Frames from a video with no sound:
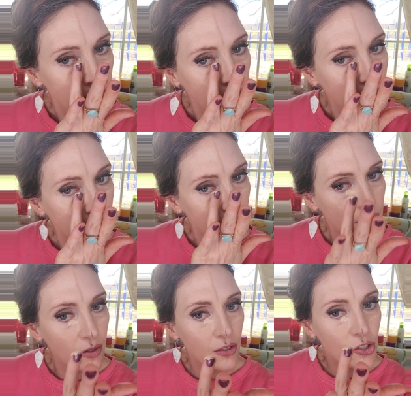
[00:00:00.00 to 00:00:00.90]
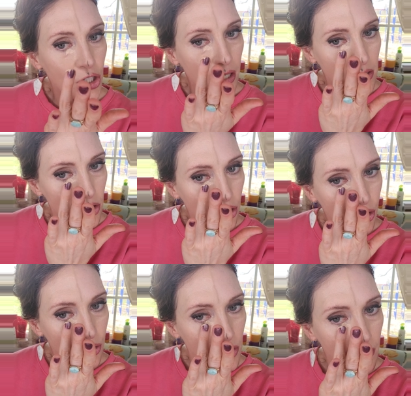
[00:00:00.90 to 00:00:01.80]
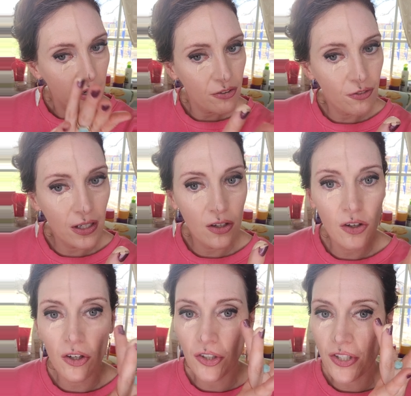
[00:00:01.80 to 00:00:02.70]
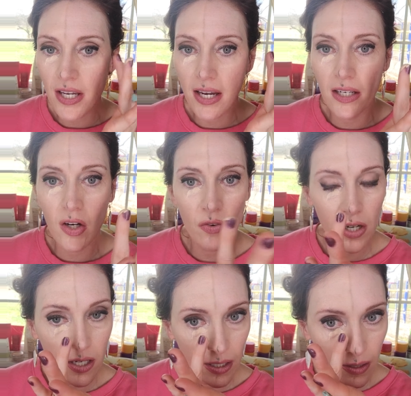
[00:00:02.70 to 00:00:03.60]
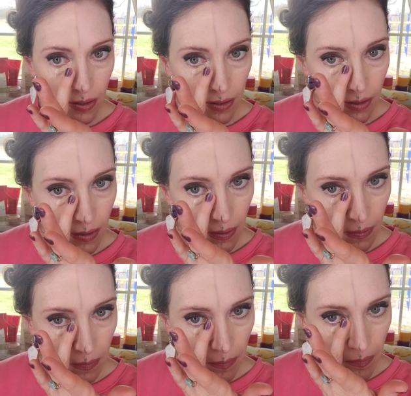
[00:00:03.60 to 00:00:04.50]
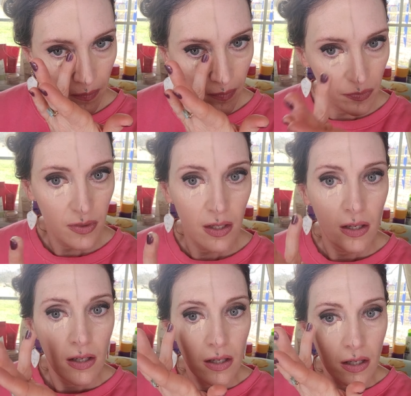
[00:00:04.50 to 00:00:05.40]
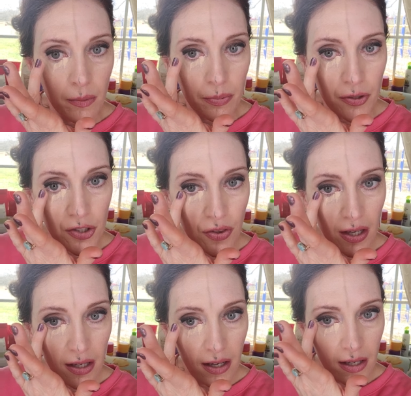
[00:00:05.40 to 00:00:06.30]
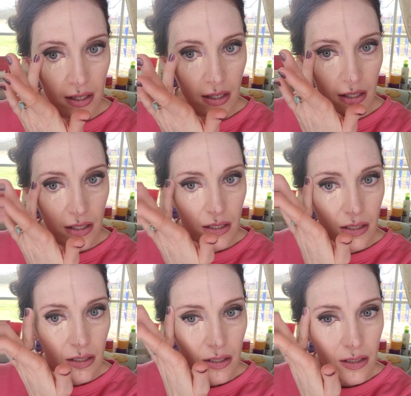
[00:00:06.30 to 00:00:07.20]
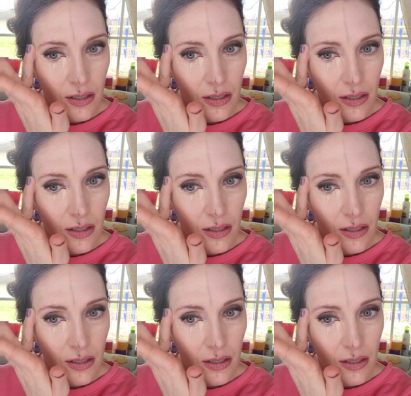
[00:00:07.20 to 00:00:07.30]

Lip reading: I could just use my finger, just like I did over here, and push that guy in